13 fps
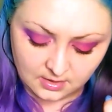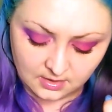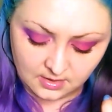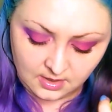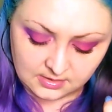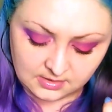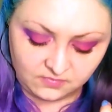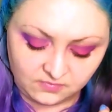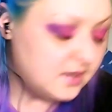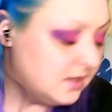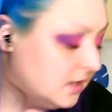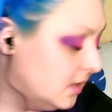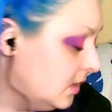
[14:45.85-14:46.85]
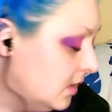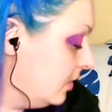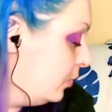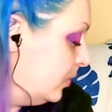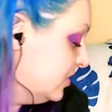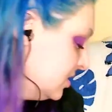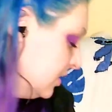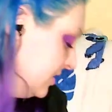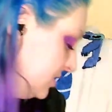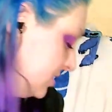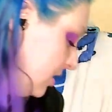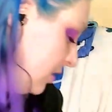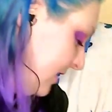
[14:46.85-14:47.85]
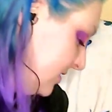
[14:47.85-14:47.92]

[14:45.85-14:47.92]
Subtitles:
and now finally we're just going to go back